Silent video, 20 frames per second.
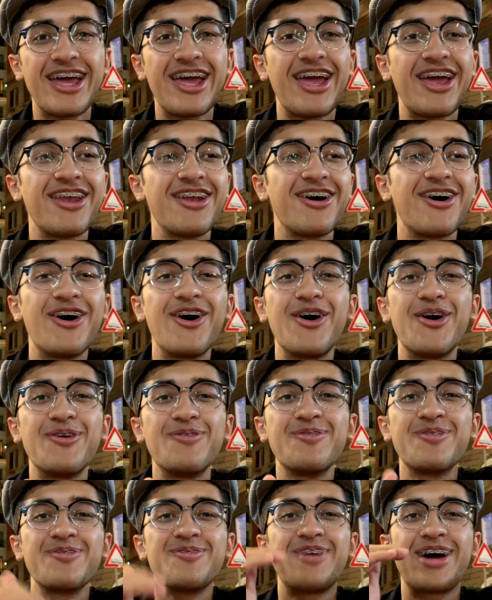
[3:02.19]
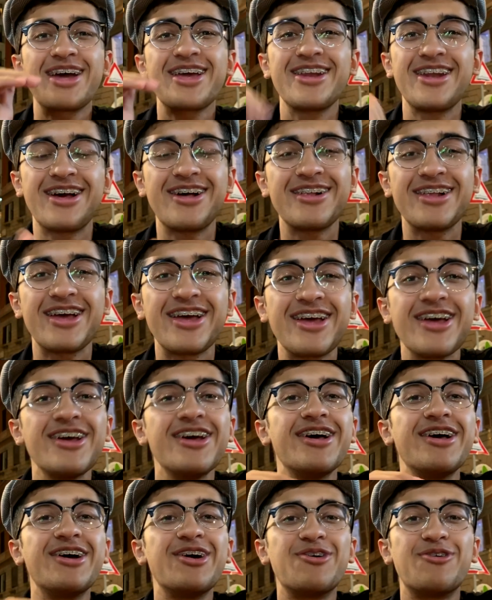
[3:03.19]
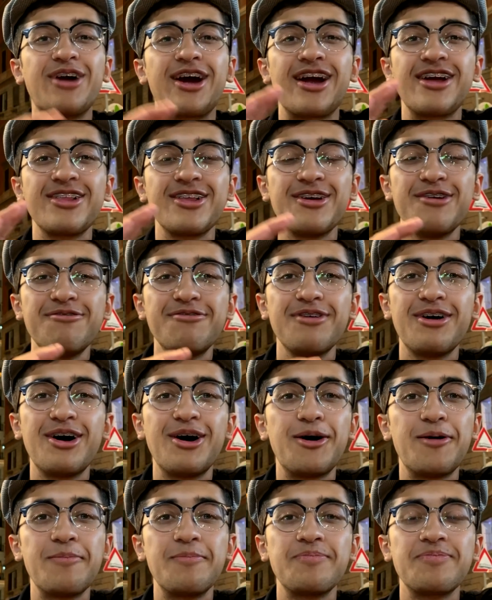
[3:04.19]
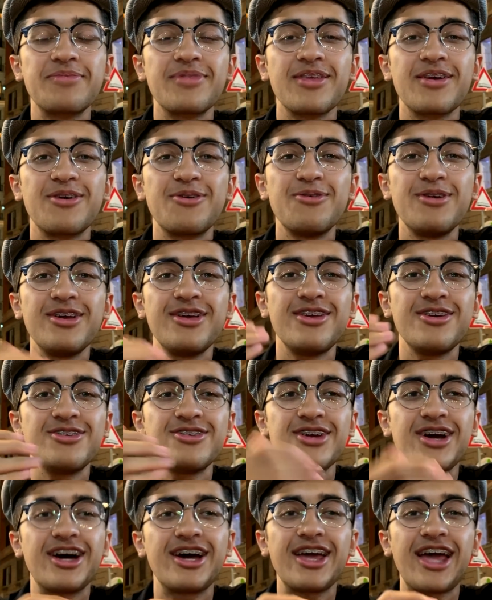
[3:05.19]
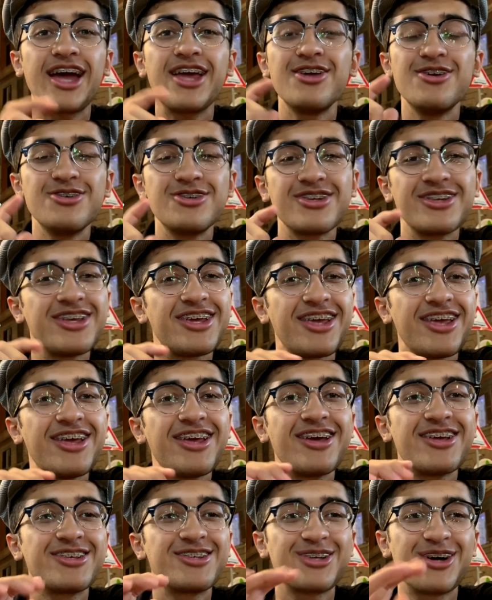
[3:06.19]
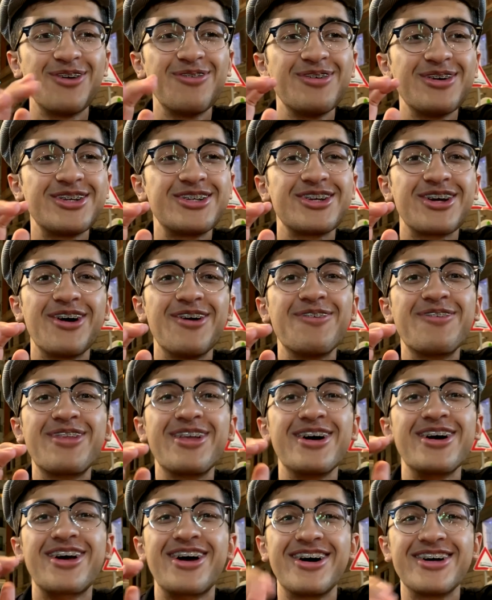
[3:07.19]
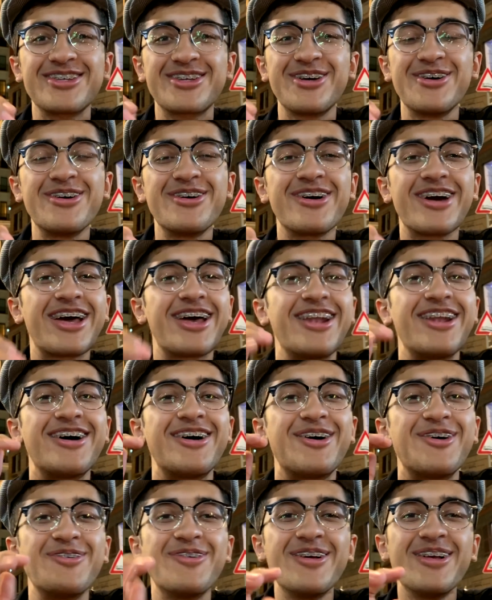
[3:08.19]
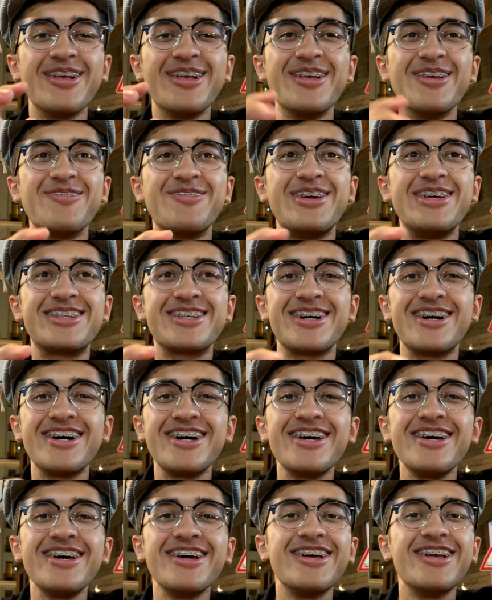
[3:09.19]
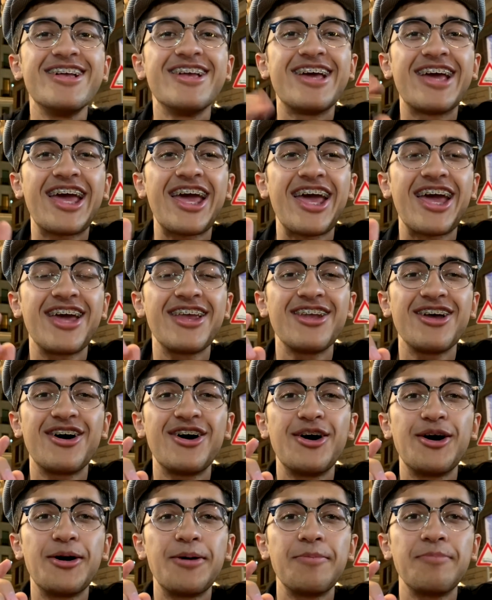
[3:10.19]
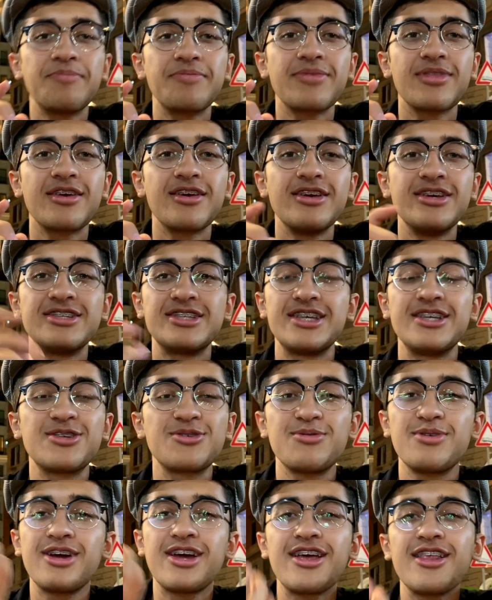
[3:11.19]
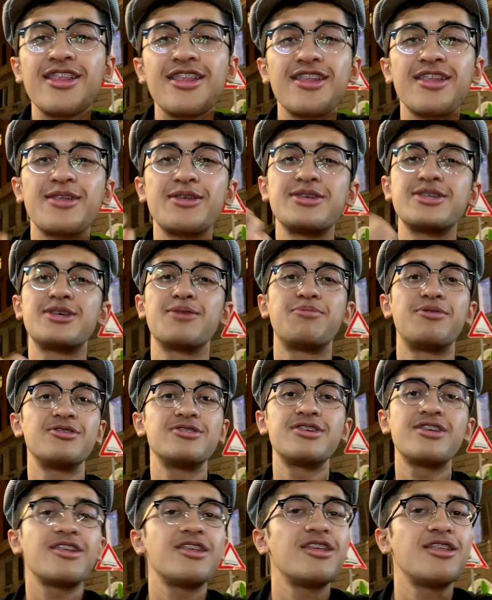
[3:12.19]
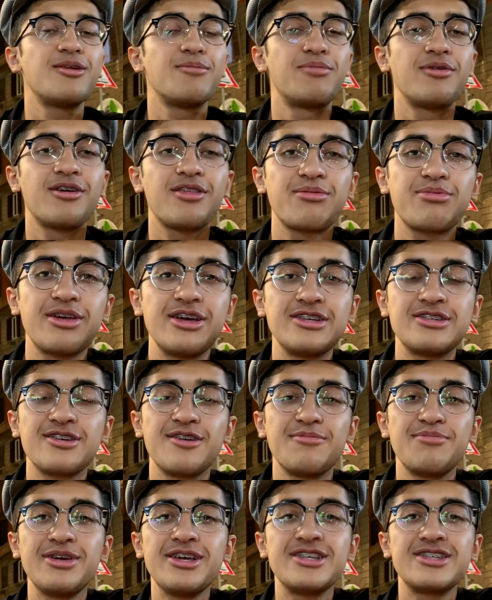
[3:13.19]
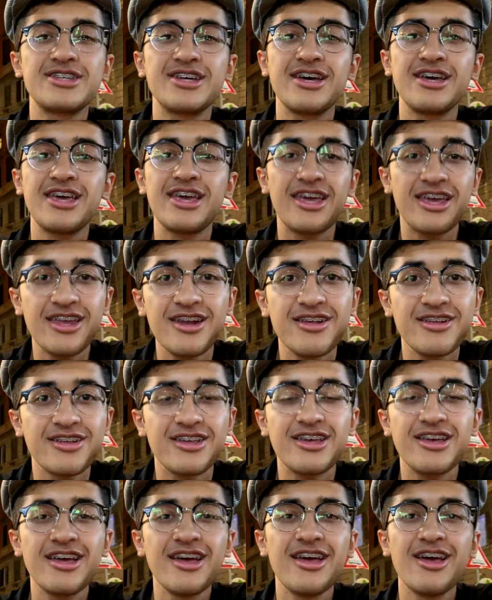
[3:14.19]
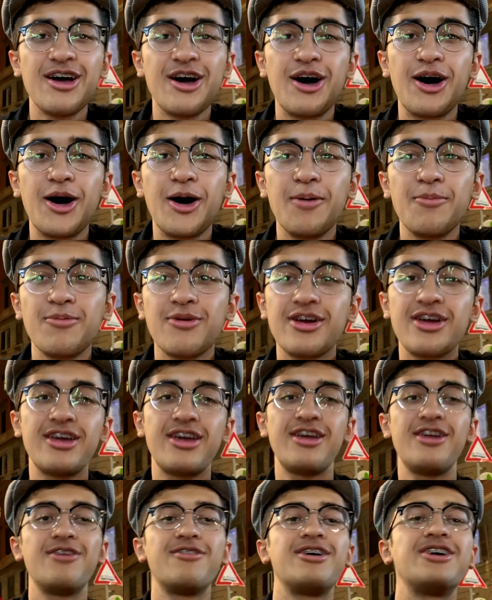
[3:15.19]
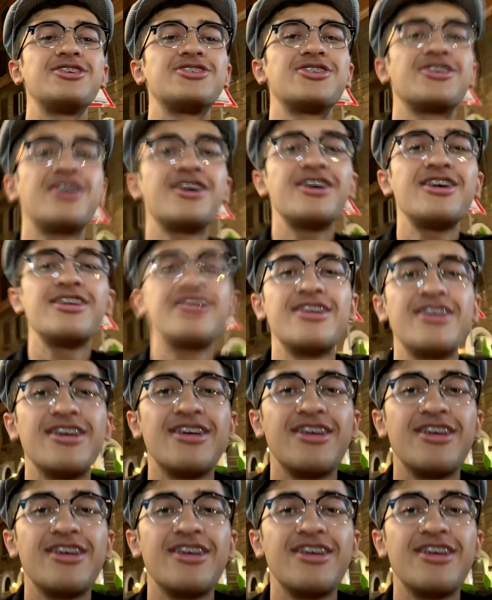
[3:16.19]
And um, back in LA, where I live, um, we I, usually eat so much of the Costco and uh, Pizza Hut, and um, since we're in supposedly the birthplace of pizza, Italy, um, we're in a restaurant